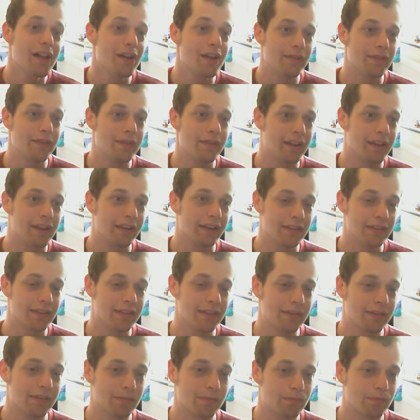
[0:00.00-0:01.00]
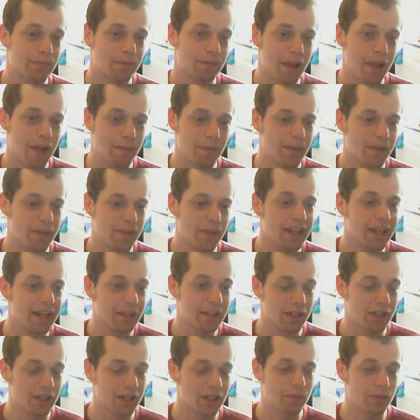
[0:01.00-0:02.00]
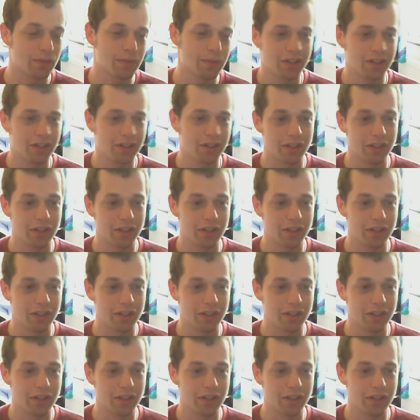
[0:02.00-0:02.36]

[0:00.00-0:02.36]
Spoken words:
who's like this really rich woman.